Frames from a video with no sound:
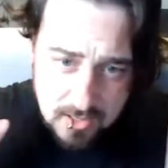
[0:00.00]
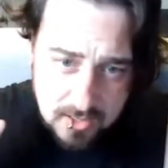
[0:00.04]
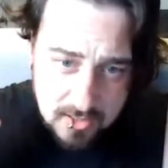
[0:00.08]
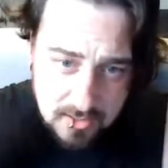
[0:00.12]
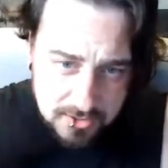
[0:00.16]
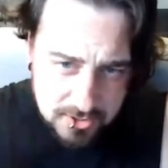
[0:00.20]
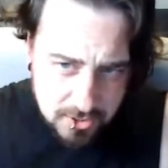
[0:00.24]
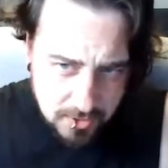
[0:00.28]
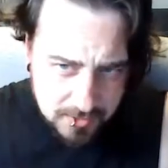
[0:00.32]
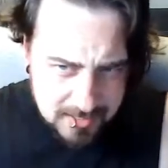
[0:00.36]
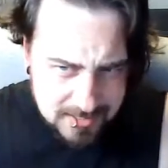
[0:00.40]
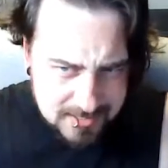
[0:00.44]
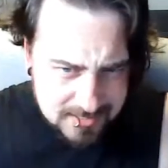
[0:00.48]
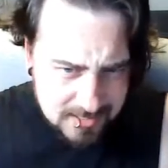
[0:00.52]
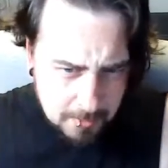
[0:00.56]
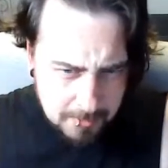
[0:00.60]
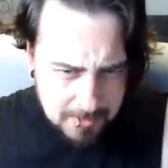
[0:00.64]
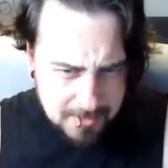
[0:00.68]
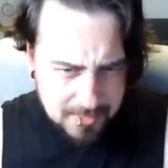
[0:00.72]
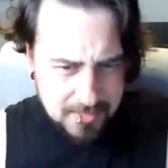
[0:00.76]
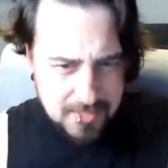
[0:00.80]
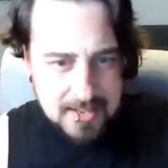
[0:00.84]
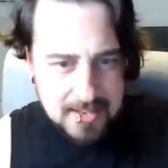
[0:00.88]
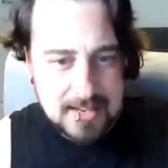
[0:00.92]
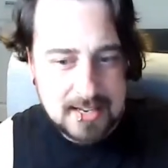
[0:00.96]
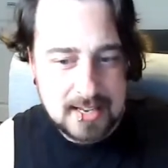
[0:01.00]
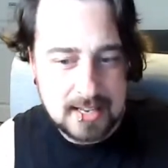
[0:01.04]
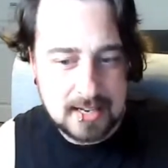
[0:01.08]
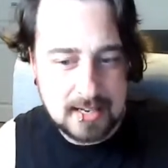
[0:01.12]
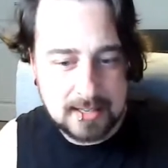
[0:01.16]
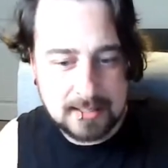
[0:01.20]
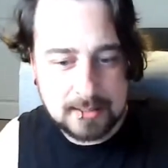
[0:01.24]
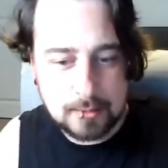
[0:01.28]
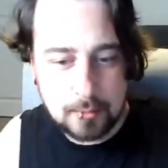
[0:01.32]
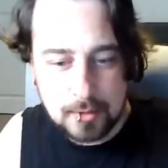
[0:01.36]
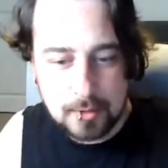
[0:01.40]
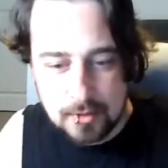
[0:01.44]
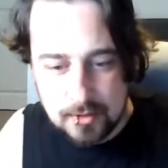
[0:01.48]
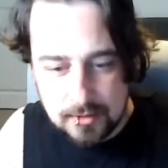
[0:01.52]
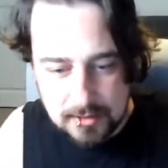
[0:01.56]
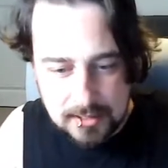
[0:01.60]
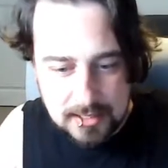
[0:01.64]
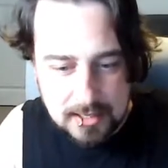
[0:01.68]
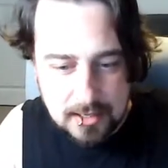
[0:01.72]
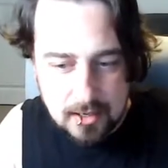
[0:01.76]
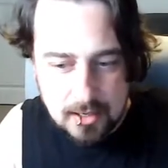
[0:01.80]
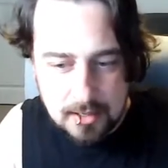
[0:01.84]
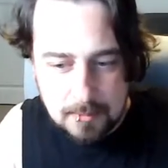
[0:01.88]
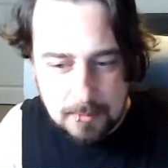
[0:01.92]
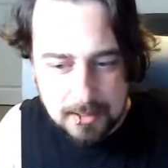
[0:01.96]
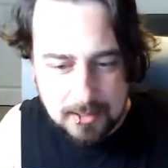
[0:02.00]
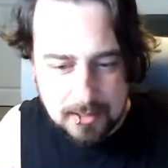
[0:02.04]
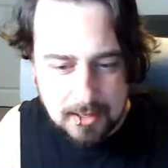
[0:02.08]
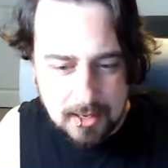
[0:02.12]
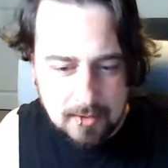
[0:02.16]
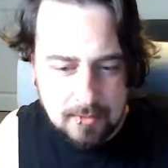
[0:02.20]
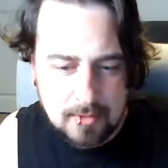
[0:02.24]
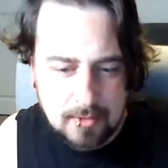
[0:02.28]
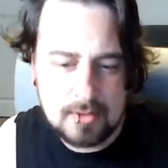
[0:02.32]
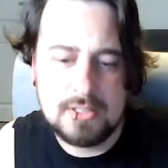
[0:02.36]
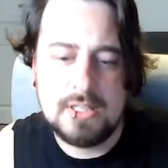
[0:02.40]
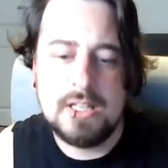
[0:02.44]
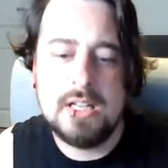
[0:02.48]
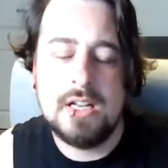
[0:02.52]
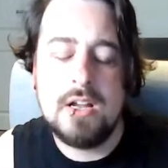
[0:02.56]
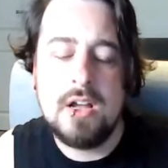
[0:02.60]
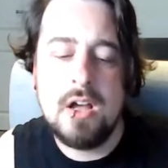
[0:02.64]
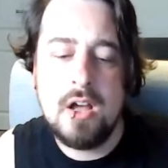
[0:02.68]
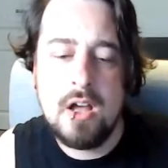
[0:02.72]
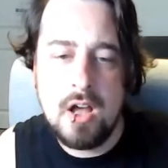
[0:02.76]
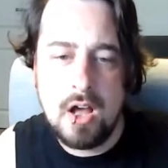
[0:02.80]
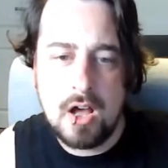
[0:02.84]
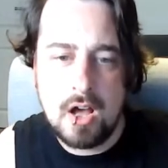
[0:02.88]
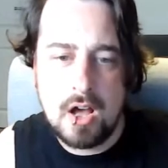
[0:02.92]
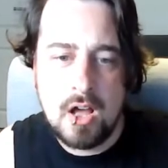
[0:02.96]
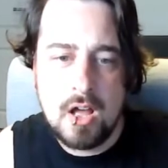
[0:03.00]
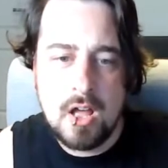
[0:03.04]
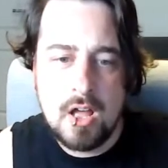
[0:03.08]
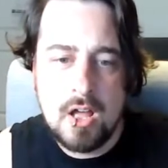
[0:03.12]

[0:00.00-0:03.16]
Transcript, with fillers: so this got me thinking. Like when later on in my life, I was like, huh.